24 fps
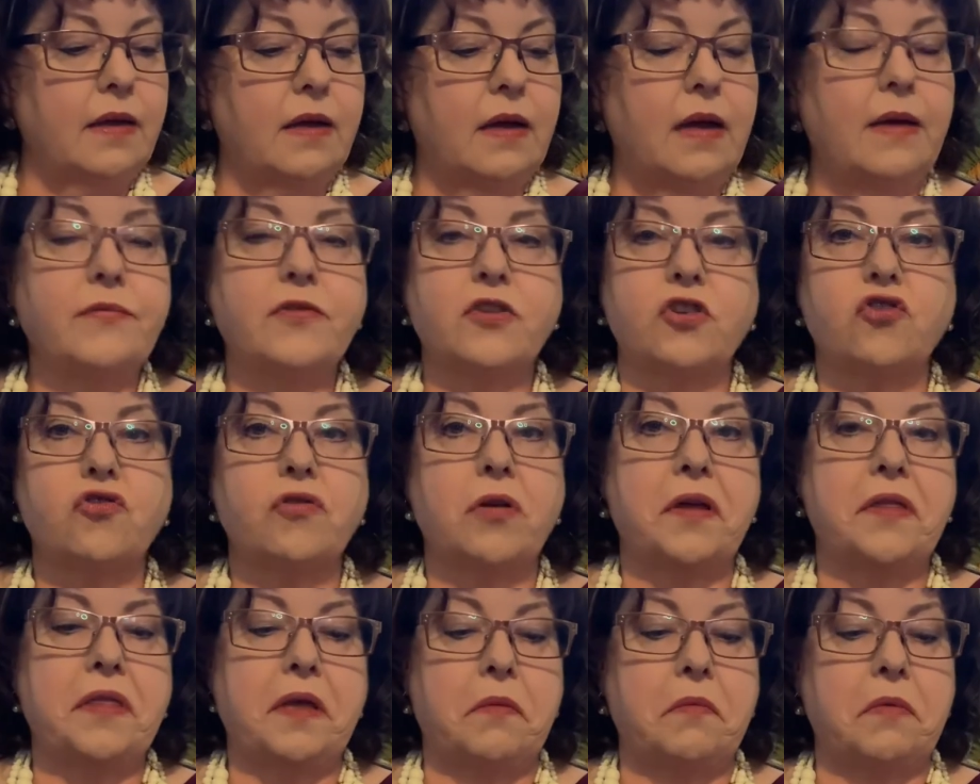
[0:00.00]
I'll have to
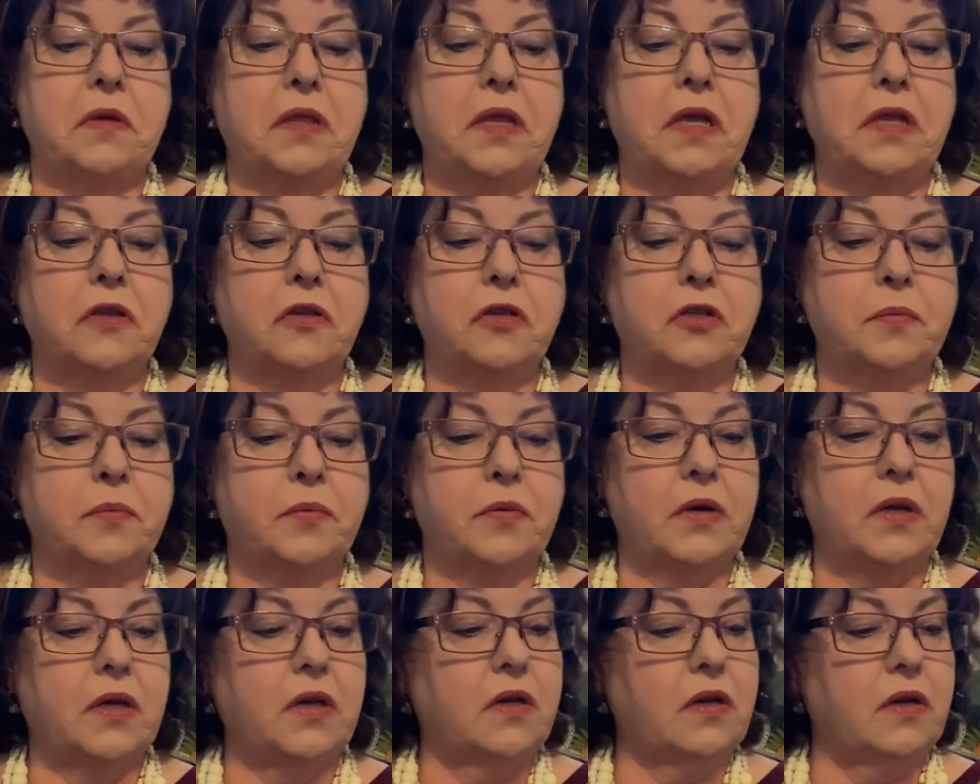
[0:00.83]
try that one. That looks
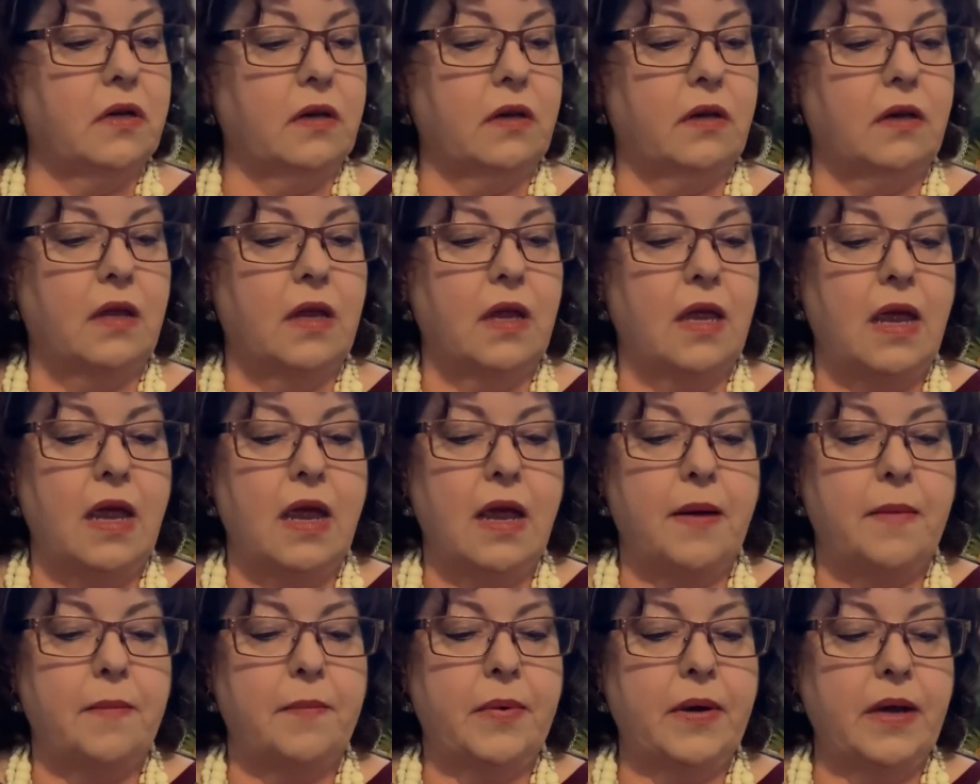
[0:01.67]
pretty good.
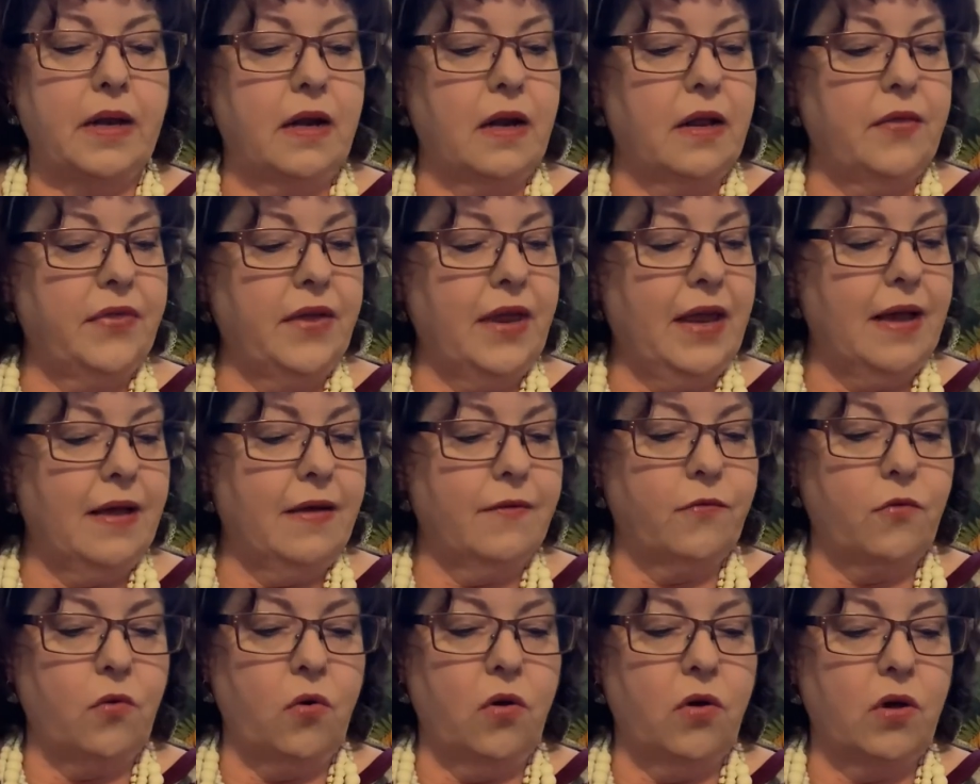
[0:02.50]
But they
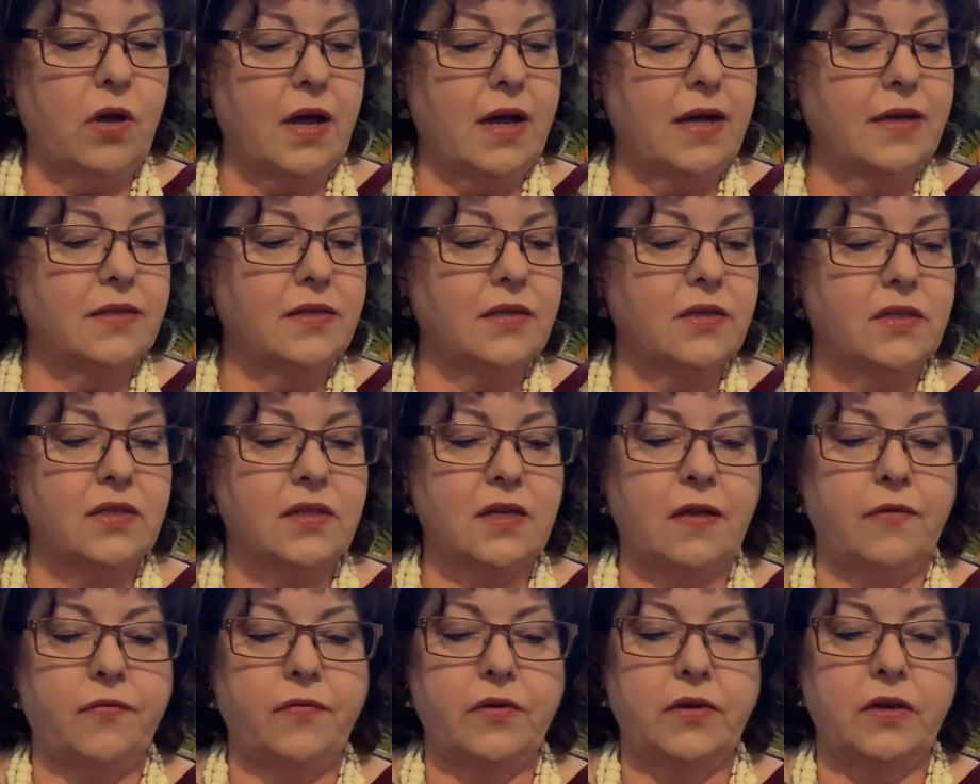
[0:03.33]
have all kinds of
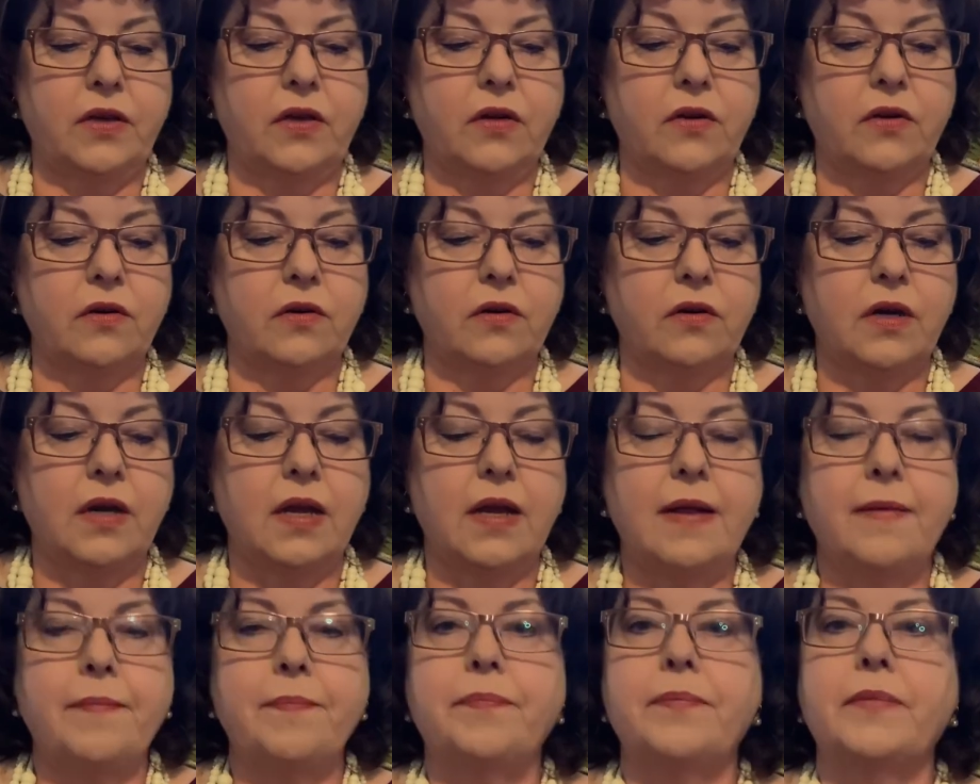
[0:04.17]
stuff in here.
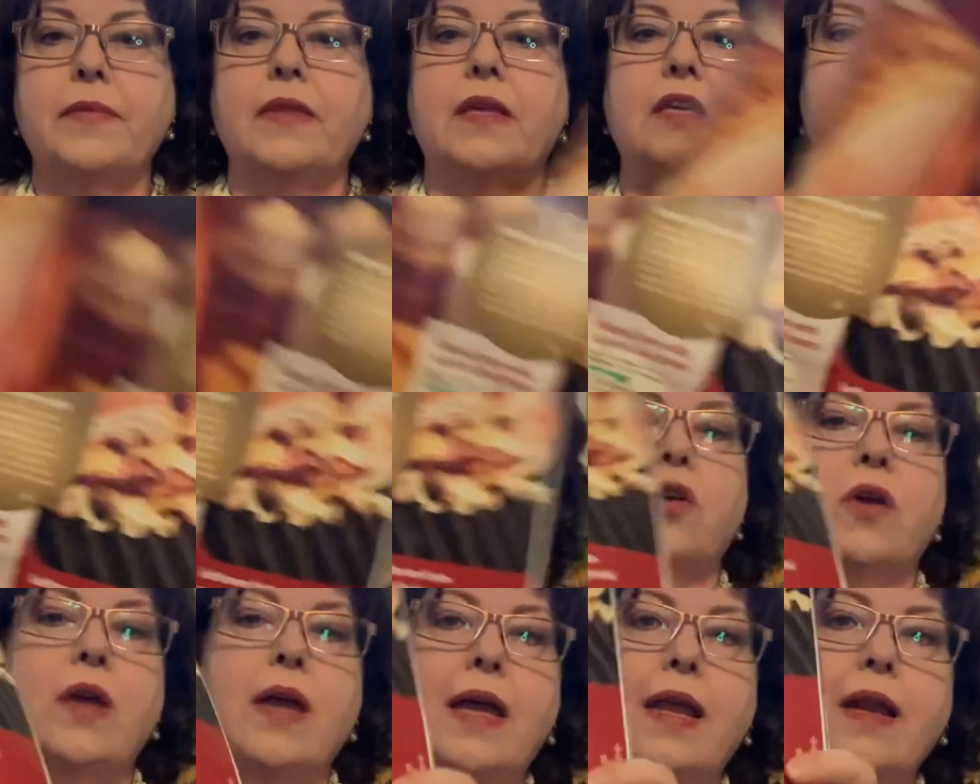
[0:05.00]
They just show
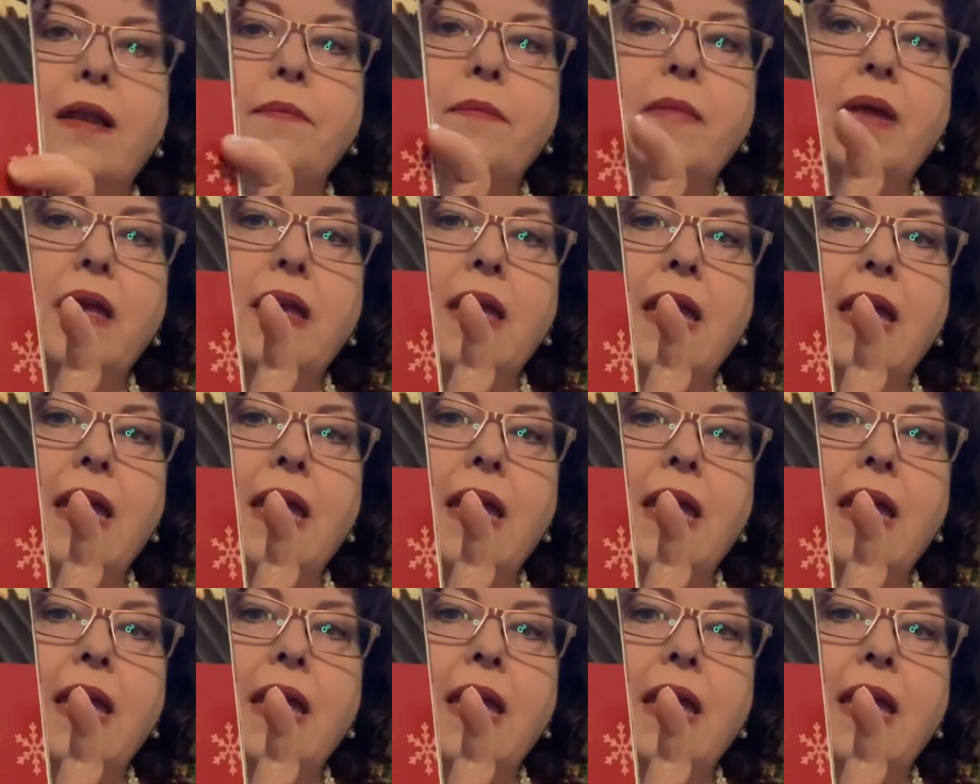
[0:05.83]
you how to make